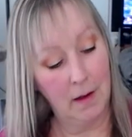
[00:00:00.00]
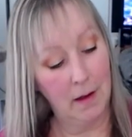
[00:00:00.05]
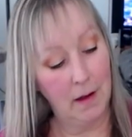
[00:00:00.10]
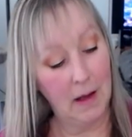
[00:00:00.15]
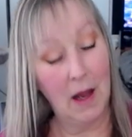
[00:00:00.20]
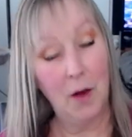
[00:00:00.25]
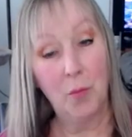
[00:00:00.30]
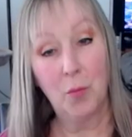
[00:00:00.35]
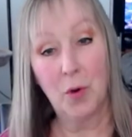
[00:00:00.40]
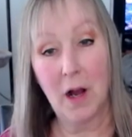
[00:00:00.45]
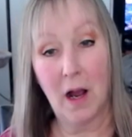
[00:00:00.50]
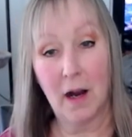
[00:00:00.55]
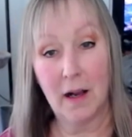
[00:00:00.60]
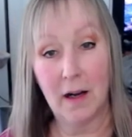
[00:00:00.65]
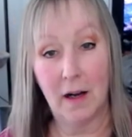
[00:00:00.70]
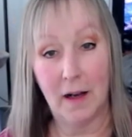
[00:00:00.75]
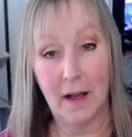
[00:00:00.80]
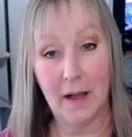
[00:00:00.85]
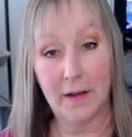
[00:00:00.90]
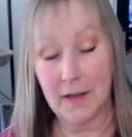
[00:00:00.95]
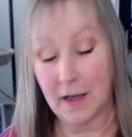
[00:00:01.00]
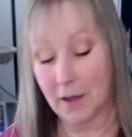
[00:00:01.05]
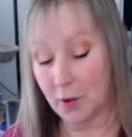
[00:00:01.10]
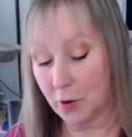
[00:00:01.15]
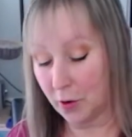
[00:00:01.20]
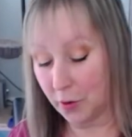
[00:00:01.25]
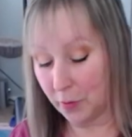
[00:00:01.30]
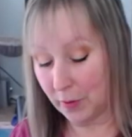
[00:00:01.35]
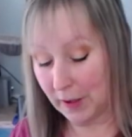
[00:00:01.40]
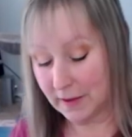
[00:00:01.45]
And we're not going to let that go
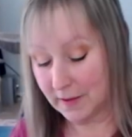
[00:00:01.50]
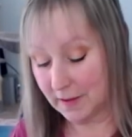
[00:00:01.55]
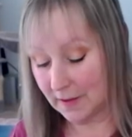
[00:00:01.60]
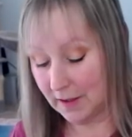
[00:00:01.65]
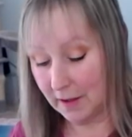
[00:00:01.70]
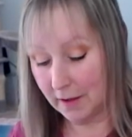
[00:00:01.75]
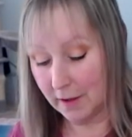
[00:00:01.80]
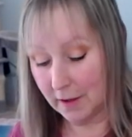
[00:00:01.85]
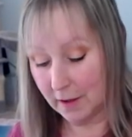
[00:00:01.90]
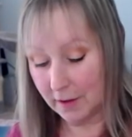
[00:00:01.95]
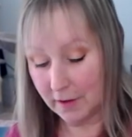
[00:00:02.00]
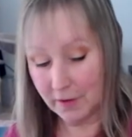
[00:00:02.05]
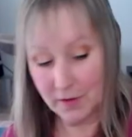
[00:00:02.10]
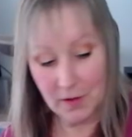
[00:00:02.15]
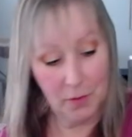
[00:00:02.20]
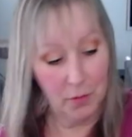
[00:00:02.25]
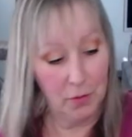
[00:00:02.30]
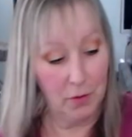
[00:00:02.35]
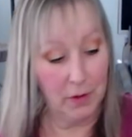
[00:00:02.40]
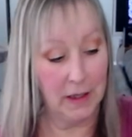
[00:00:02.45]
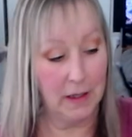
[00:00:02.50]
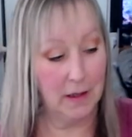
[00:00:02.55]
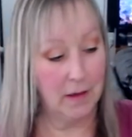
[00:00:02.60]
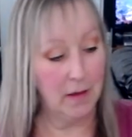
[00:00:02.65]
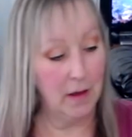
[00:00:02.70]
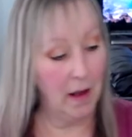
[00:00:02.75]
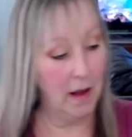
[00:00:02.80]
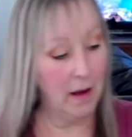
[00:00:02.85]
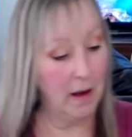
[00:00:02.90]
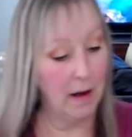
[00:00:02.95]
to waste either, so we'll eat
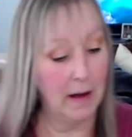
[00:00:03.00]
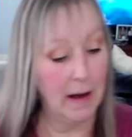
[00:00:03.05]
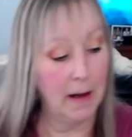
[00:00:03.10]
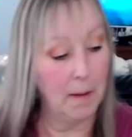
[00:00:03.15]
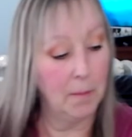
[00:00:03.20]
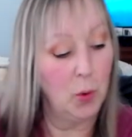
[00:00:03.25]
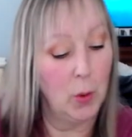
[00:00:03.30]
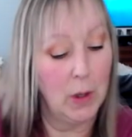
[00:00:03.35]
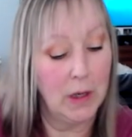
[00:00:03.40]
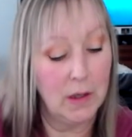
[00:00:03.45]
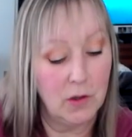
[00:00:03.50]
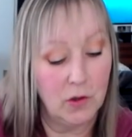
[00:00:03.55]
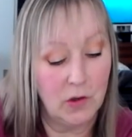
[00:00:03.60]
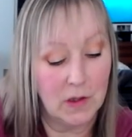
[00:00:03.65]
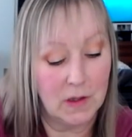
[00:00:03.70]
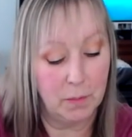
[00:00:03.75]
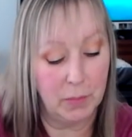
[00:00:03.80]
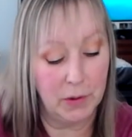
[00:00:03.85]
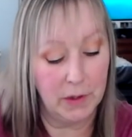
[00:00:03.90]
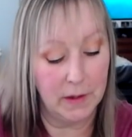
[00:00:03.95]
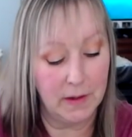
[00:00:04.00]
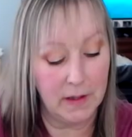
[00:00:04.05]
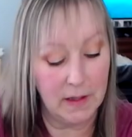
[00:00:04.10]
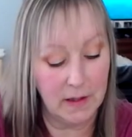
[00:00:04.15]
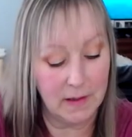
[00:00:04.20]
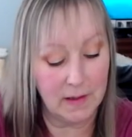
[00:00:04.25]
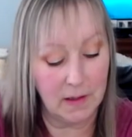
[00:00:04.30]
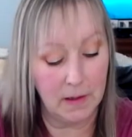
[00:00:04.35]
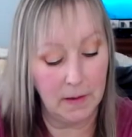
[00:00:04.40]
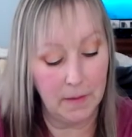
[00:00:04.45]
that. And then I'm going to just put
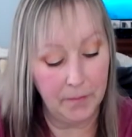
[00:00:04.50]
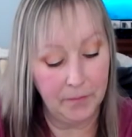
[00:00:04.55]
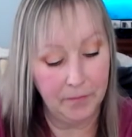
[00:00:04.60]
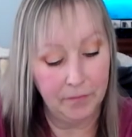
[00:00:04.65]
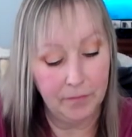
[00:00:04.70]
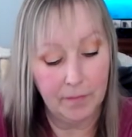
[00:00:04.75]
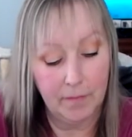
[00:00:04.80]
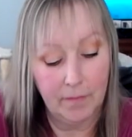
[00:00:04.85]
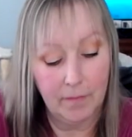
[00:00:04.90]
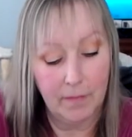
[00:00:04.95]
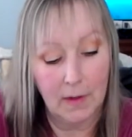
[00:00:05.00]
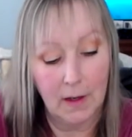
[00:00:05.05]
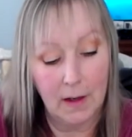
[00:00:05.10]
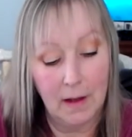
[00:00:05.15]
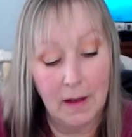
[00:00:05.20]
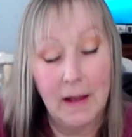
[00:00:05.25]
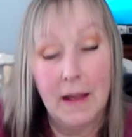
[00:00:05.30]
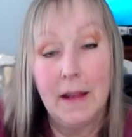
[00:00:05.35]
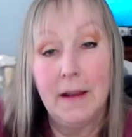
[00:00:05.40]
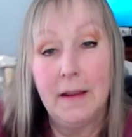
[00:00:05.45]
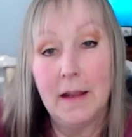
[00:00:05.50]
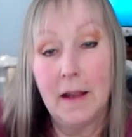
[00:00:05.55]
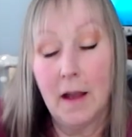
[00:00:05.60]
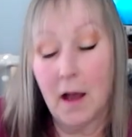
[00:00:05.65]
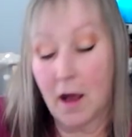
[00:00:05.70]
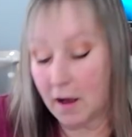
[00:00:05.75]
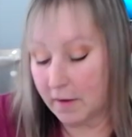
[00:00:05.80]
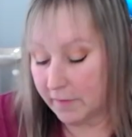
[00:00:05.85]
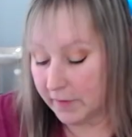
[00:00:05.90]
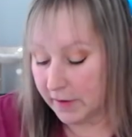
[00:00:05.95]
this in the
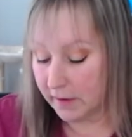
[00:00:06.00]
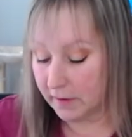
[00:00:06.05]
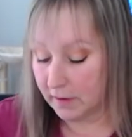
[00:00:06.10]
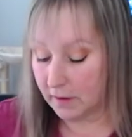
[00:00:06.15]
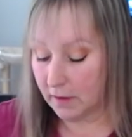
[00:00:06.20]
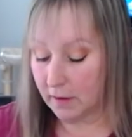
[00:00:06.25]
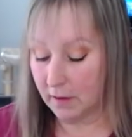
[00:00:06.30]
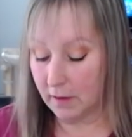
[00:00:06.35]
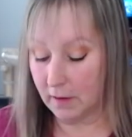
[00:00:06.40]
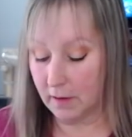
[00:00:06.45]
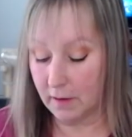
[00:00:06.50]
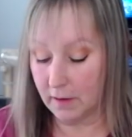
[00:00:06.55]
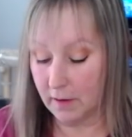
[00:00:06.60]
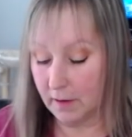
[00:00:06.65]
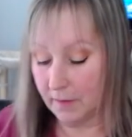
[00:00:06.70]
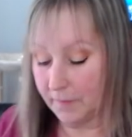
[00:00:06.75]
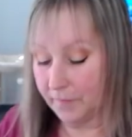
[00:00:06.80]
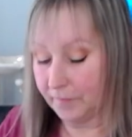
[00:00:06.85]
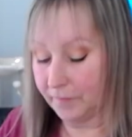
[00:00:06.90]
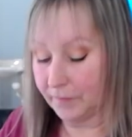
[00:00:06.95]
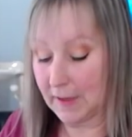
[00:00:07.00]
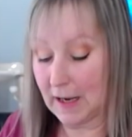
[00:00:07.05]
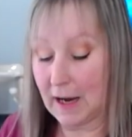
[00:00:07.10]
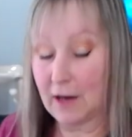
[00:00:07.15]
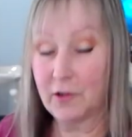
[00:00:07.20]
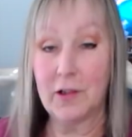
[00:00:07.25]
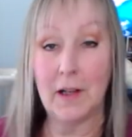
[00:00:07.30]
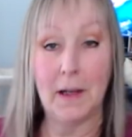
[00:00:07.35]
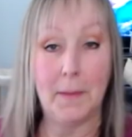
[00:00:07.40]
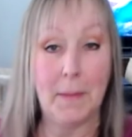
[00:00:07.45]
oven.
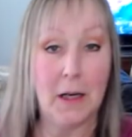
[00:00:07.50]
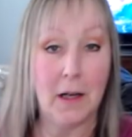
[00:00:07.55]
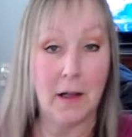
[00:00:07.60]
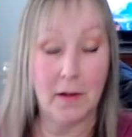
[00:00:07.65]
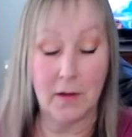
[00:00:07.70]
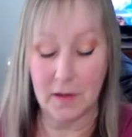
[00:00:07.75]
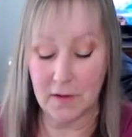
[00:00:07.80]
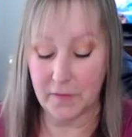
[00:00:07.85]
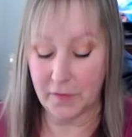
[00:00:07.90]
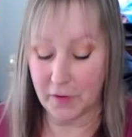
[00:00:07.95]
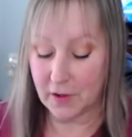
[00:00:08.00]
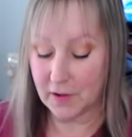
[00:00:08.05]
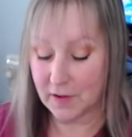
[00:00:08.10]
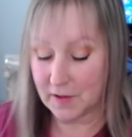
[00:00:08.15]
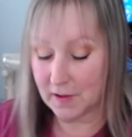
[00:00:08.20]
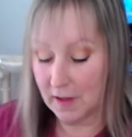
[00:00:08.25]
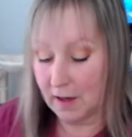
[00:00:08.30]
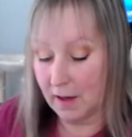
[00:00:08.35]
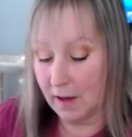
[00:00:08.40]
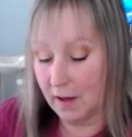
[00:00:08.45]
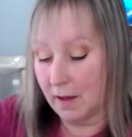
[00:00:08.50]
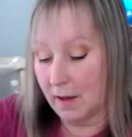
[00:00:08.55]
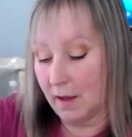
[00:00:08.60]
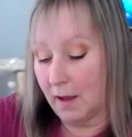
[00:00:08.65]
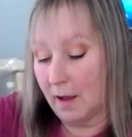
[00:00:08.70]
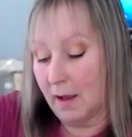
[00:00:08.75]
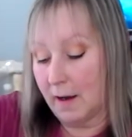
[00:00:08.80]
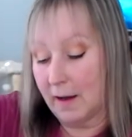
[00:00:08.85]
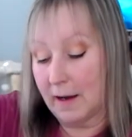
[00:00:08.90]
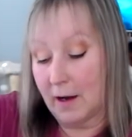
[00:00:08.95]
Actually, let me cut this first.
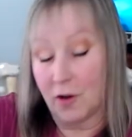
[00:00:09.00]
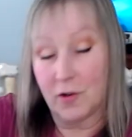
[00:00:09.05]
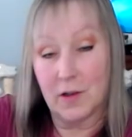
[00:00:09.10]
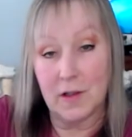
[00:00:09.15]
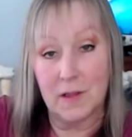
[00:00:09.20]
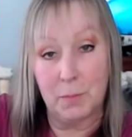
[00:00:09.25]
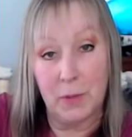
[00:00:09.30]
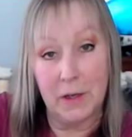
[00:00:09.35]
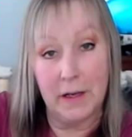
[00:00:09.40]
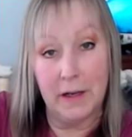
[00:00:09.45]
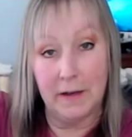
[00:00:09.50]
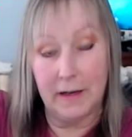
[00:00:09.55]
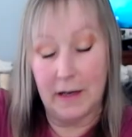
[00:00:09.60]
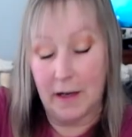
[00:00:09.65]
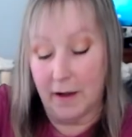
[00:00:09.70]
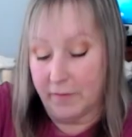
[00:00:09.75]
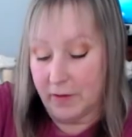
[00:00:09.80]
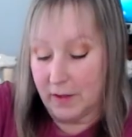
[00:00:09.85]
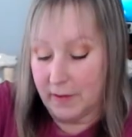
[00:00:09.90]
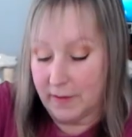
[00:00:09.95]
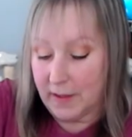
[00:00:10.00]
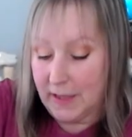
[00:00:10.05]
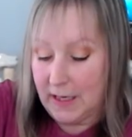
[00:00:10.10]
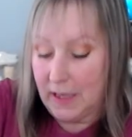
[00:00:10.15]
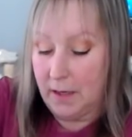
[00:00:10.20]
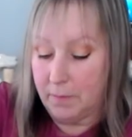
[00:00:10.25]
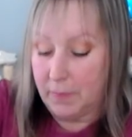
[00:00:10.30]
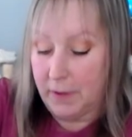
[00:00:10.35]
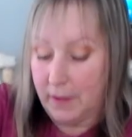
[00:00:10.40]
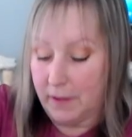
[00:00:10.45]
Then I'll just put it in the oven to
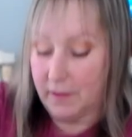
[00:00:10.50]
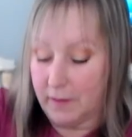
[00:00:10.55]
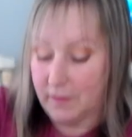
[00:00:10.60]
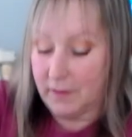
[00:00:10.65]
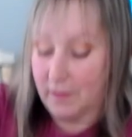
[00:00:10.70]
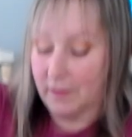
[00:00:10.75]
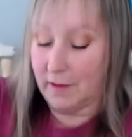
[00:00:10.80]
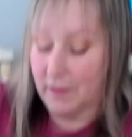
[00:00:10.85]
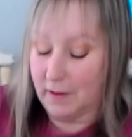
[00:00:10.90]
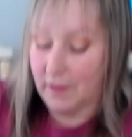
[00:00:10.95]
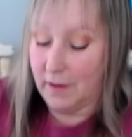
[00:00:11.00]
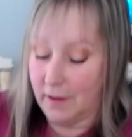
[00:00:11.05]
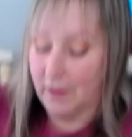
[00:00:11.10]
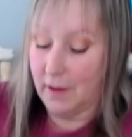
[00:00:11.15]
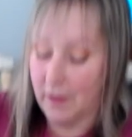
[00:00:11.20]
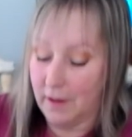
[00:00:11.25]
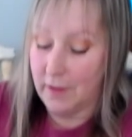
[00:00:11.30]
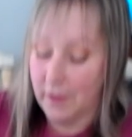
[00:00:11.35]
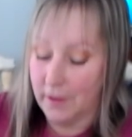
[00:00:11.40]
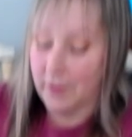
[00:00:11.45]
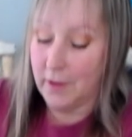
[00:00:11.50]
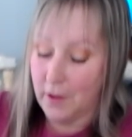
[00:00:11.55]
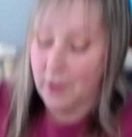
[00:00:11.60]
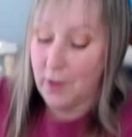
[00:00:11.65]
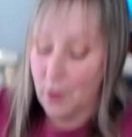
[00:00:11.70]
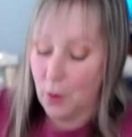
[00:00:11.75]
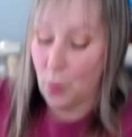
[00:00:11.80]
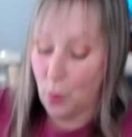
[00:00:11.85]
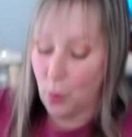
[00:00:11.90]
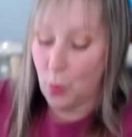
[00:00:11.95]
keep it
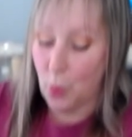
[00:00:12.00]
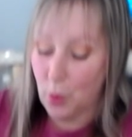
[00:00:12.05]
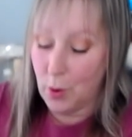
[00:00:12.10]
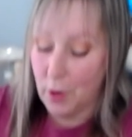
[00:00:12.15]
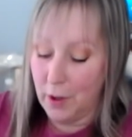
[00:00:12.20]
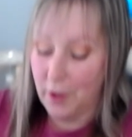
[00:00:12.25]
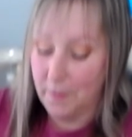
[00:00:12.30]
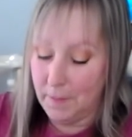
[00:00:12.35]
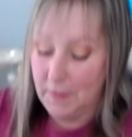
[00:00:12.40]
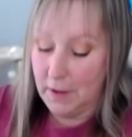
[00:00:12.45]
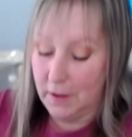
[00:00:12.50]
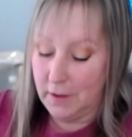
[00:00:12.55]
warm